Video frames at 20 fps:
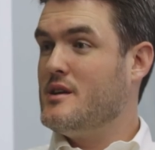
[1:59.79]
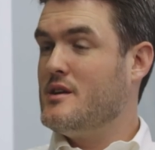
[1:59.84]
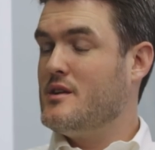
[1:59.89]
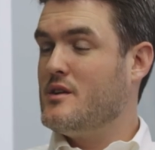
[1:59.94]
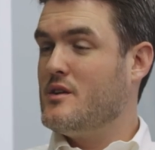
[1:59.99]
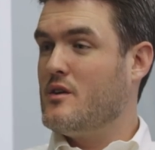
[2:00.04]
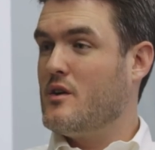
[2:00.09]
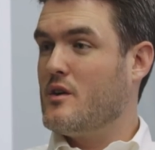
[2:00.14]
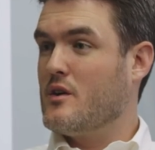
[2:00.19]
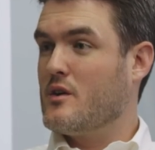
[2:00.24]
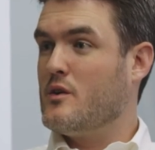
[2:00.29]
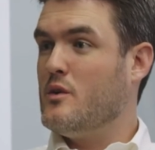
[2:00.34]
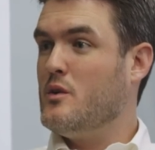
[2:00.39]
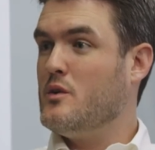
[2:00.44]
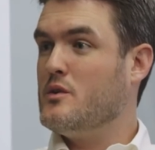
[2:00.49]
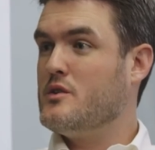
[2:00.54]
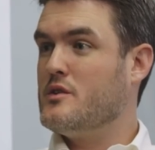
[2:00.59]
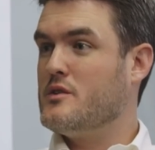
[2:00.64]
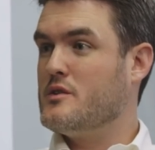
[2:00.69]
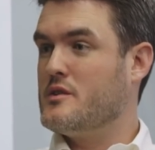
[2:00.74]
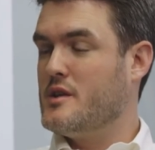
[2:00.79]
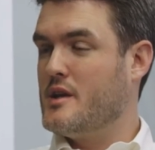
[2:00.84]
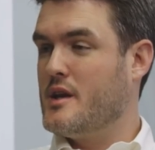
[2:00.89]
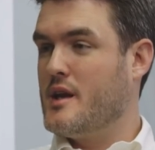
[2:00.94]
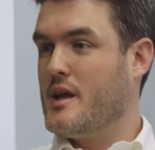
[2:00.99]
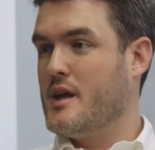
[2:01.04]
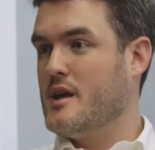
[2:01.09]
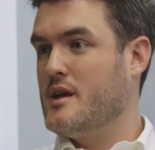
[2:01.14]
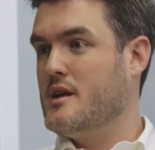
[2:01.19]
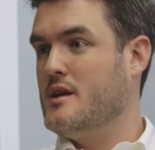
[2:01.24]
in our culture
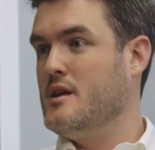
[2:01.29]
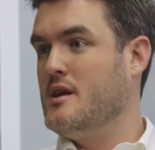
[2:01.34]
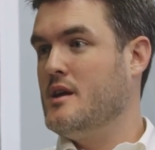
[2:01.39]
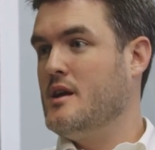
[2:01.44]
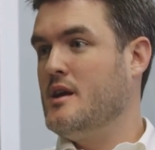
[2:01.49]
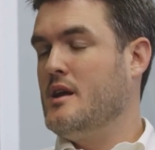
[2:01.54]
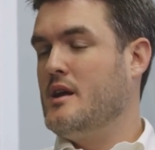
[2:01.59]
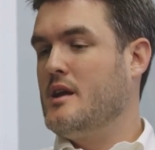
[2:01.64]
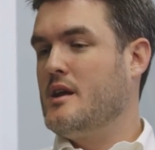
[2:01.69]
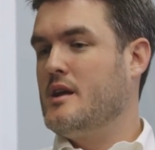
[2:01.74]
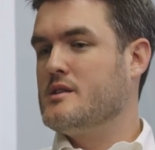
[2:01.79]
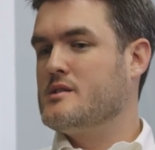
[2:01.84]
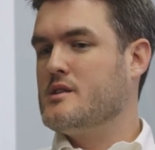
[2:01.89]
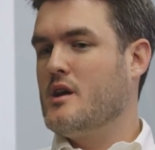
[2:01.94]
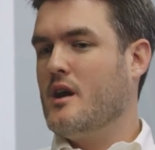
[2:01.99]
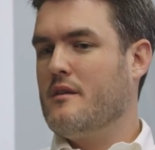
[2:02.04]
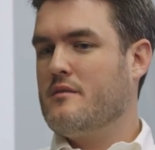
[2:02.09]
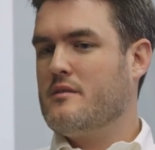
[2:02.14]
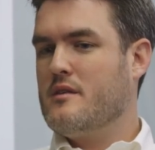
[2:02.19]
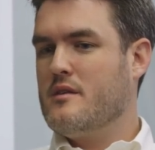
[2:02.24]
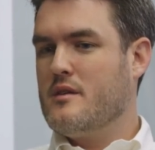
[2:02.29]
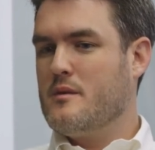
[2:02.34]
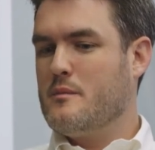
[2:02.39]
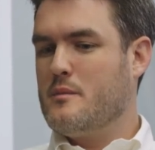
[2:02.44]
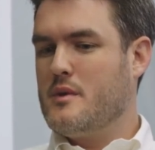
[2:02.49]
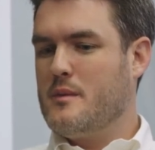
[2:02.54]
today is often that